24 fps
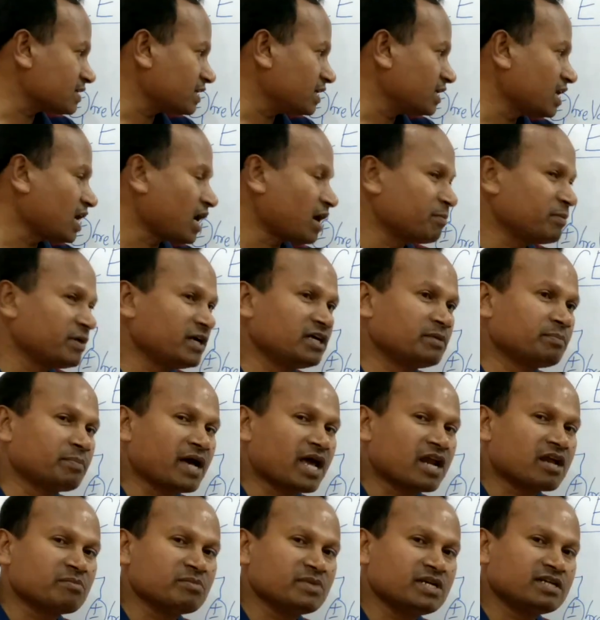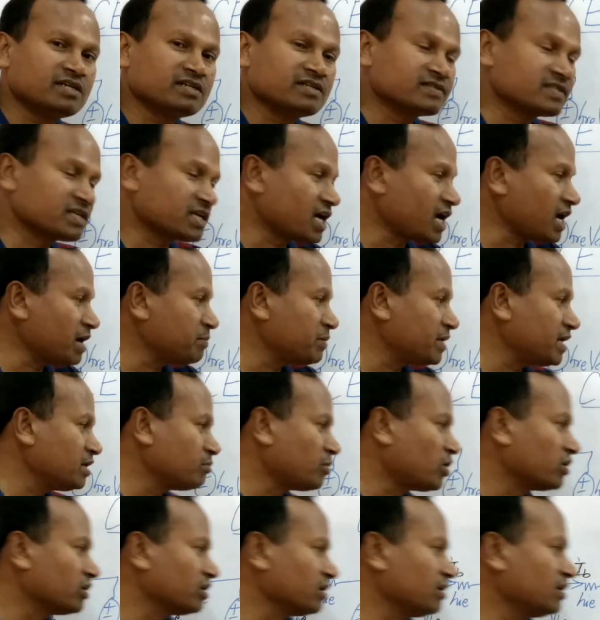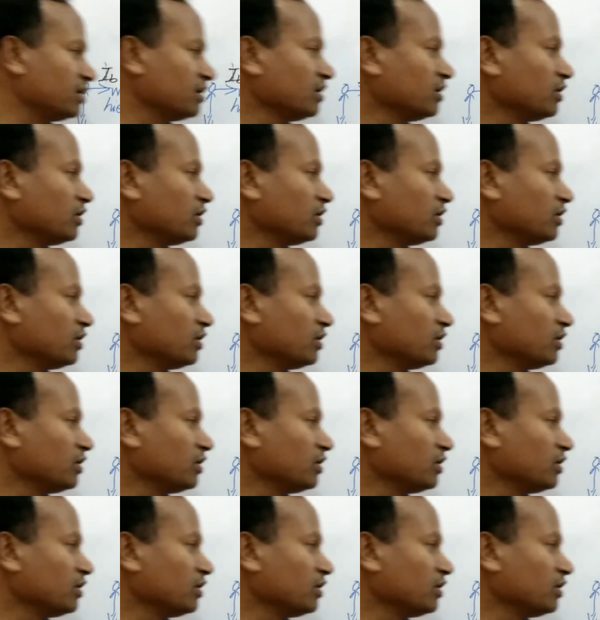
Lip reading: in hybrid parameters and hybrid model,